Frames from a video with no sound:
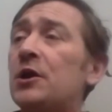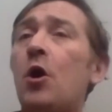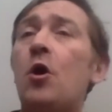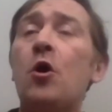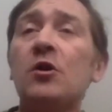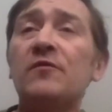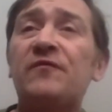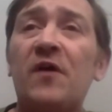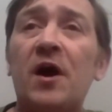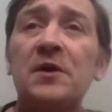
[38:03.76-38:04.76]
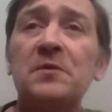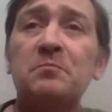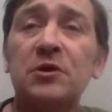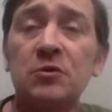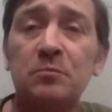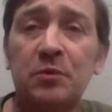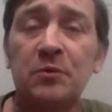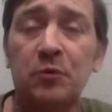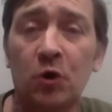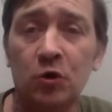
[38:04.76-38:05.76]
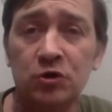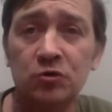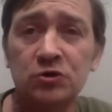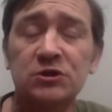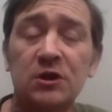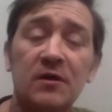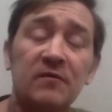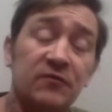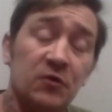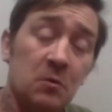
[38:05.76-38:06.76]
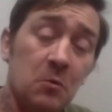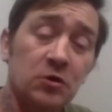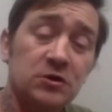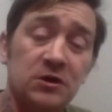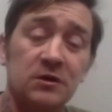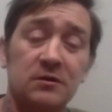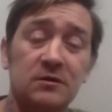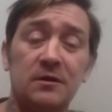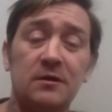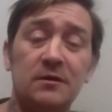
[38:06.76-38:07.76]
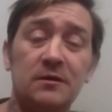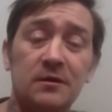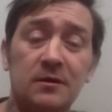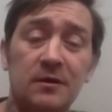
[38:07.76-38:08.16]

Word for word: all farm pre- produce from Orkney. Wow.